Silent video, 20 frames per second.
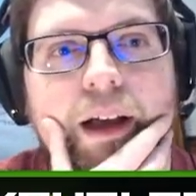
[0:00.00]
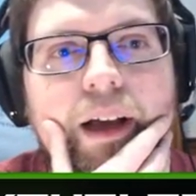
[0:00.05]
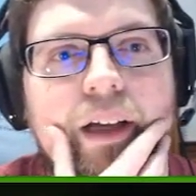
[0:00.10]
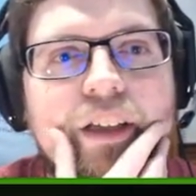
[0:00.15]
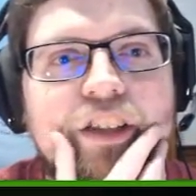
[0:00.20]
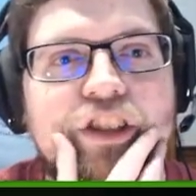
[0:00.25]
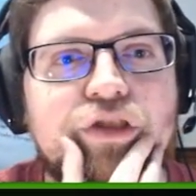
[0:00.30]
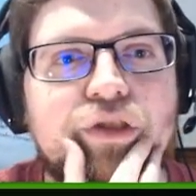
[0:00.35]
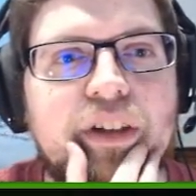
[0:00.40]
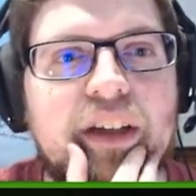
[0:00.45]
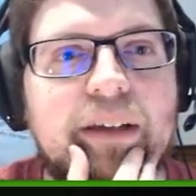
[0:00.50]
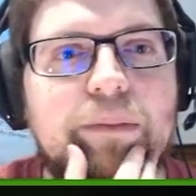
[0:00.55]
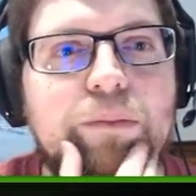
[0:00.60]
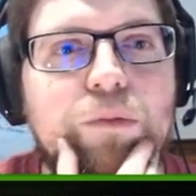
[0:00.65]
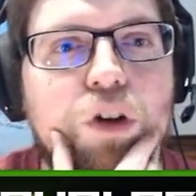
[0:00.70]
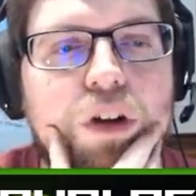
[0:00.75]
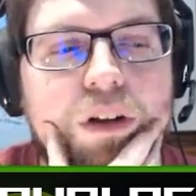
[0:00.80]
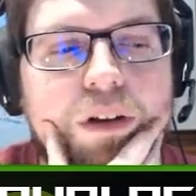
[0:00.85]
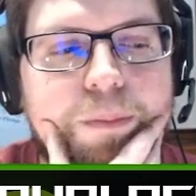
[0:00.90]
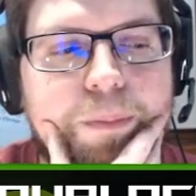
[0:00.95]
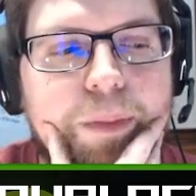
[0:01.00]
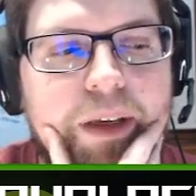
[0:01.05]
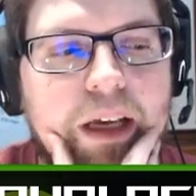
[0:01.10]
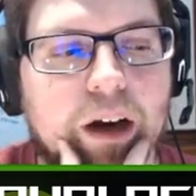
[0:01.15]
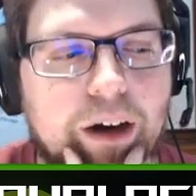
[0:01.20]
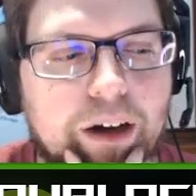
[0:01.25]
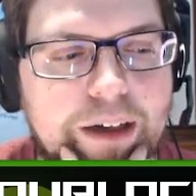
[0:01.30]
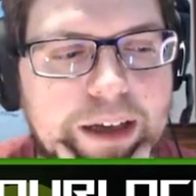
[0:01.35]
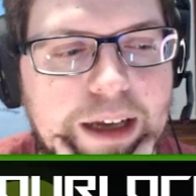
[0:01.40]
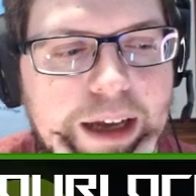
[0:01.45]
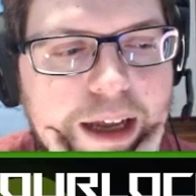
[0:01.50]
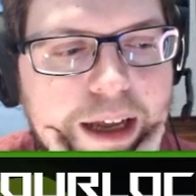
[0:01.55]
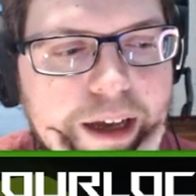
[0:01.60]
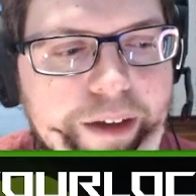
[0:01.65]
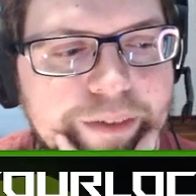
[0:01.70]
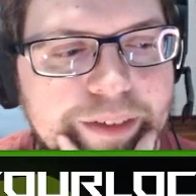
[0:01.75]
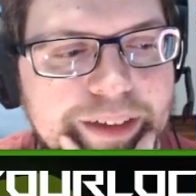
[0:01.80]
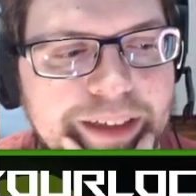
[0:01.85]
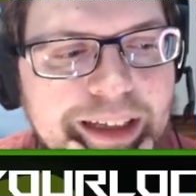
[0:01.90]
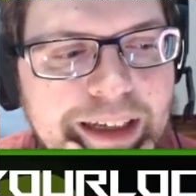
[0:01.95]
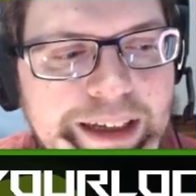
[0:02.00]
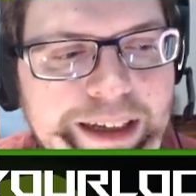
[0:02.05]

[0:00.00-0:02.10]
stream will be archived.